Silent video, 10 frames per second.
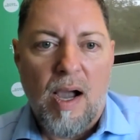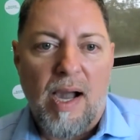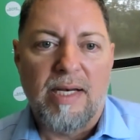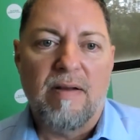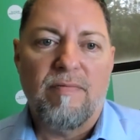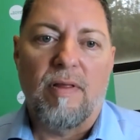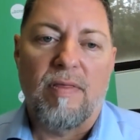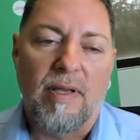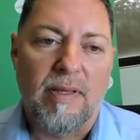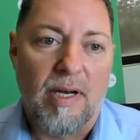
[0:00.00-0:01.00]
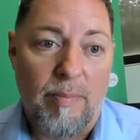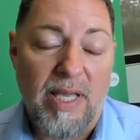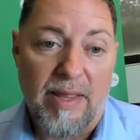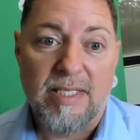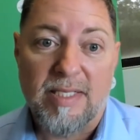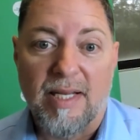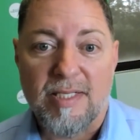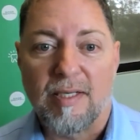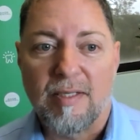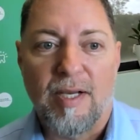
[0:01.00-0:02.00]
I definitely think that, yeah, it's
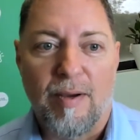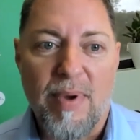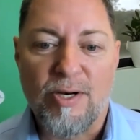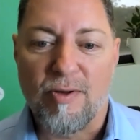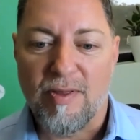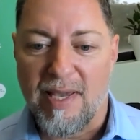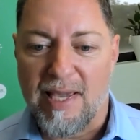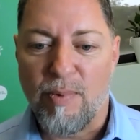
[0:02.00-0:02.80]
a major thing.